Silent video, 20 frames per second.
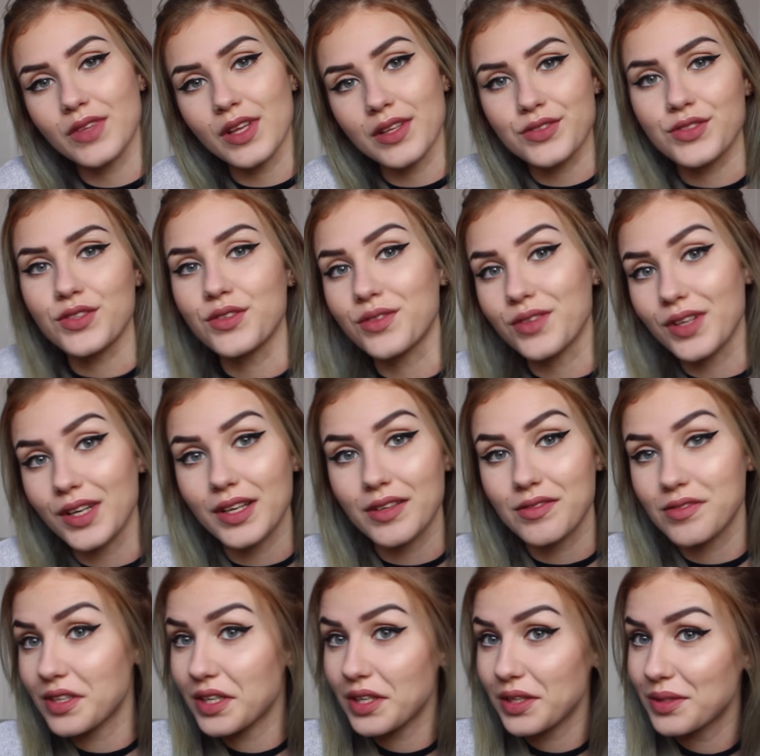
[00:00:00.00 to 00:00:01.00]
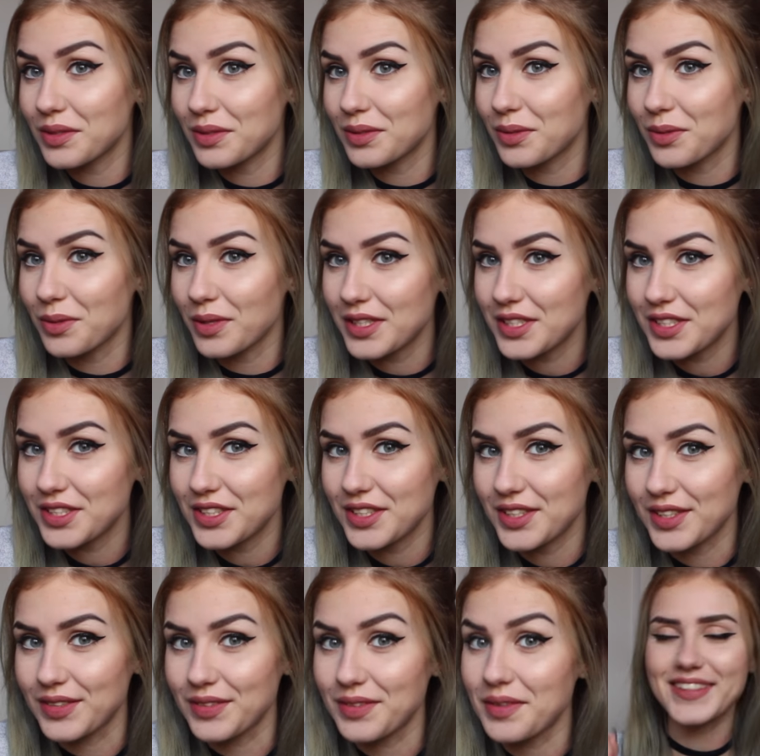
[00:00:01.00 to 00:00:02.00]
That's a very, very good
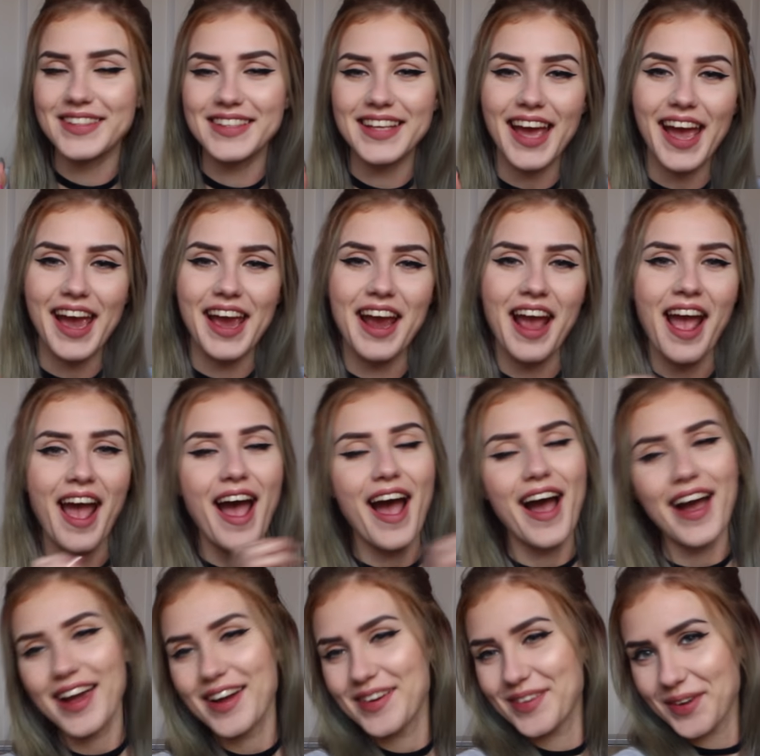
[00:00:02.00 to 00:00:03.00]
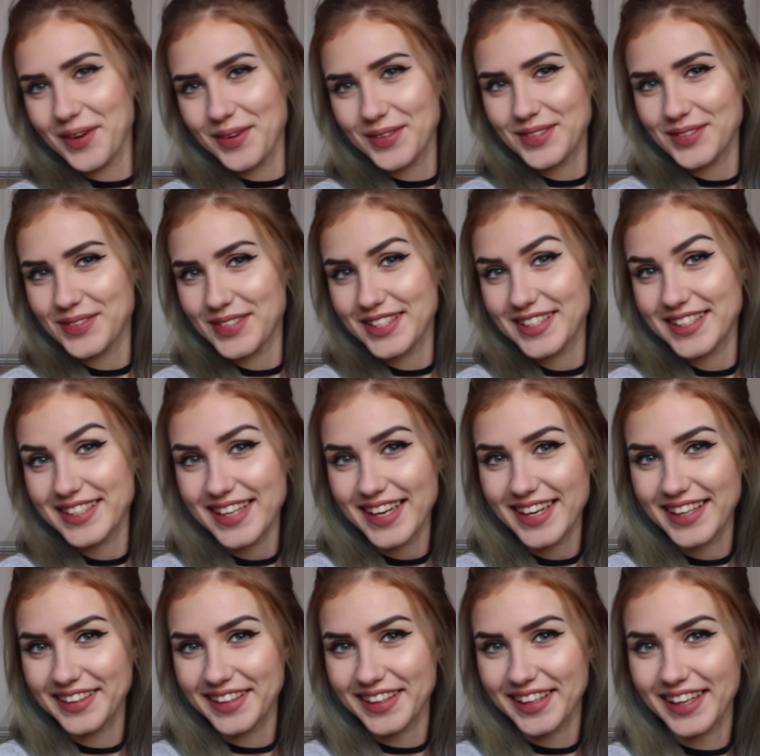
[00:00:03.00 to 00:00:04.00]
question. Today, I am going to be
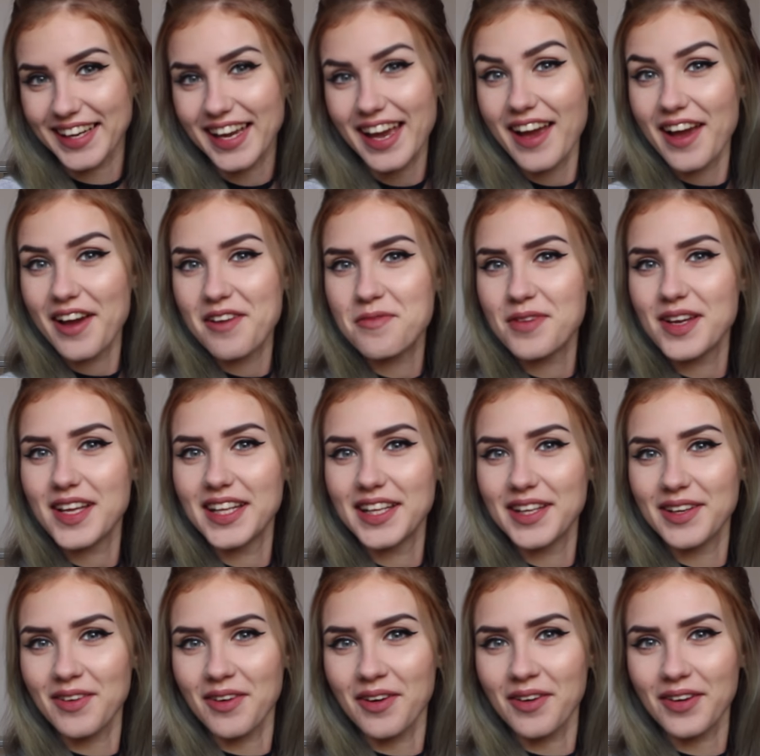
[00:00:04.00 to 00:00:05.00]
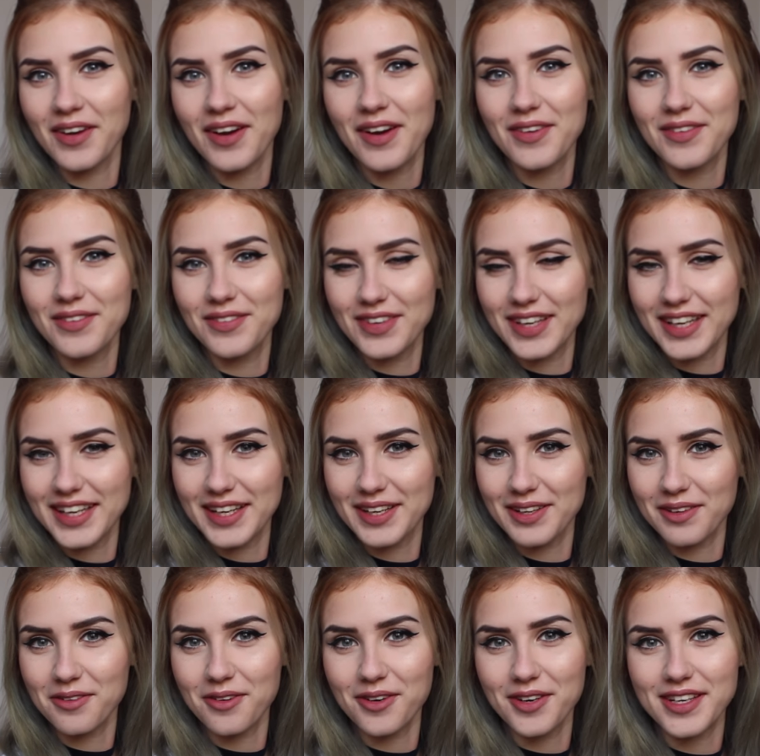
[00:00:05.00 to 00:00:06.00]
styling a really long, really
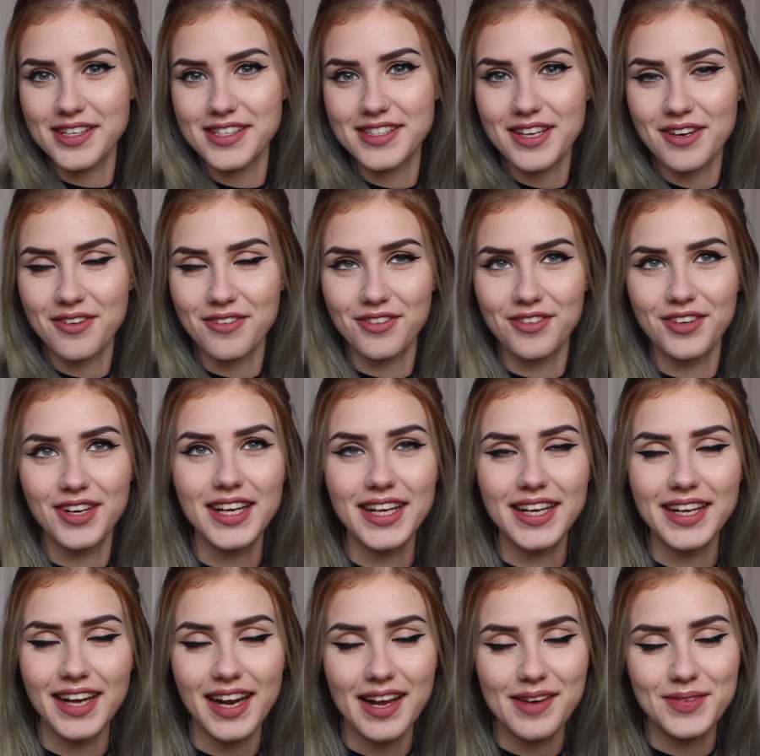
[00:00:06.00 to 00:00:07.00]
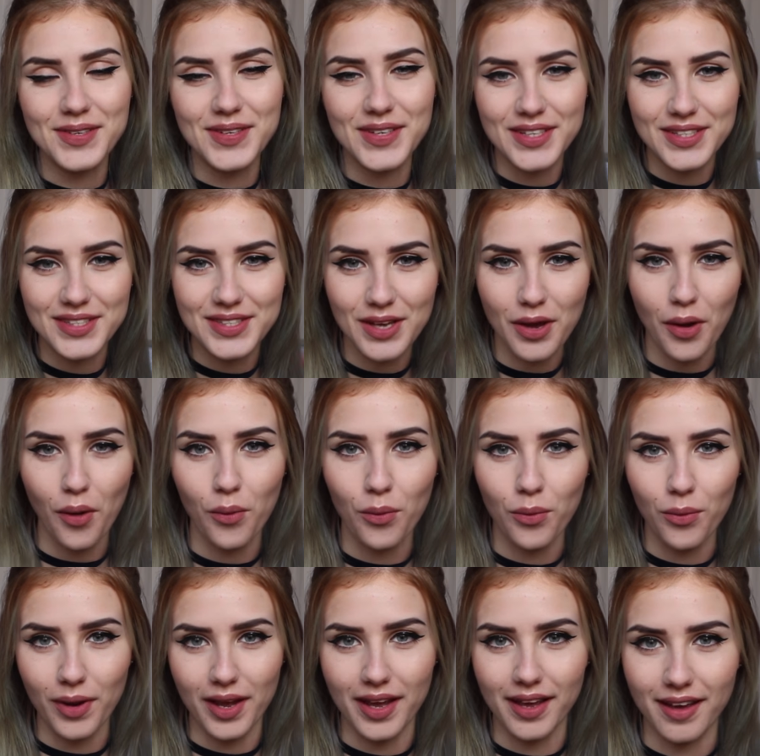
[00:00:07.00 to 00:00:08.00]
glorious, really glamorous
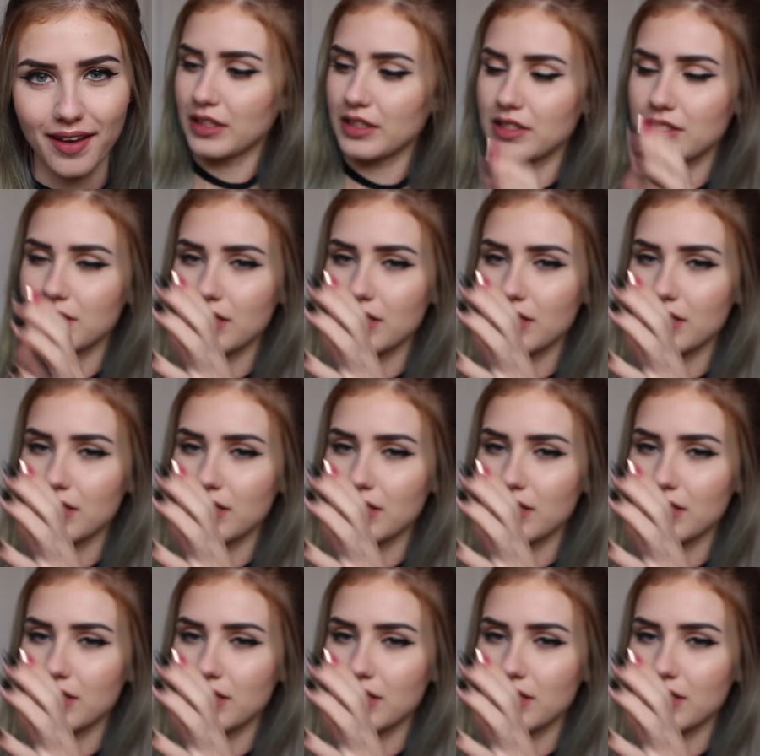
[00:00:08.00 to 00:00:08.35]
wig.